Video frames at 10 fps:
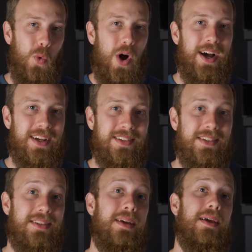
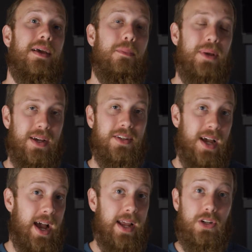was because
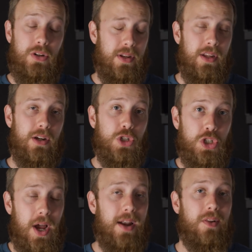I, you know,
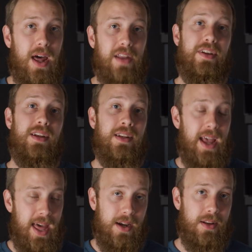shot a lot of it and
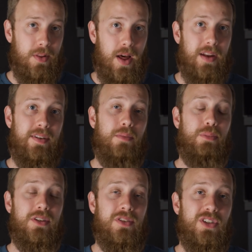edited a lot of it.
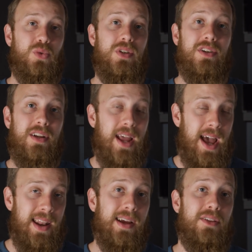But as soon as we started
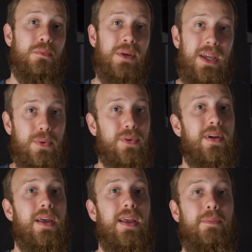adding other people,
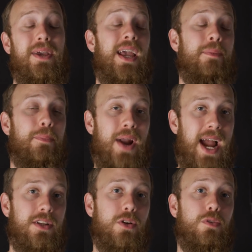it became
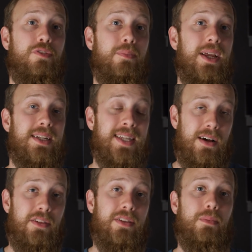impractical for me to
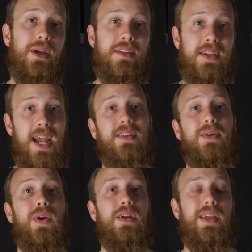tell them exactly
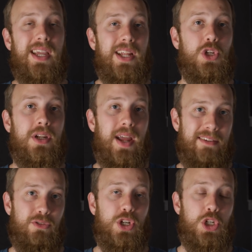where each and
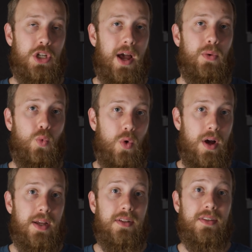every shot
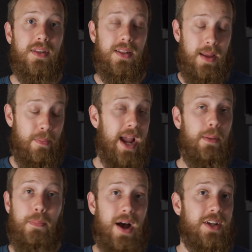was that they
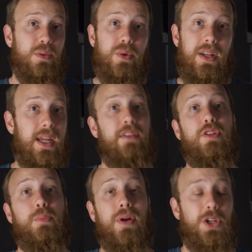might possibly need for
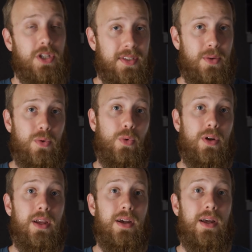the projects they were
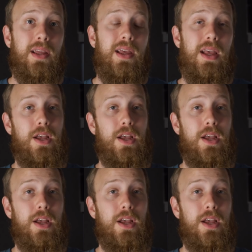working on.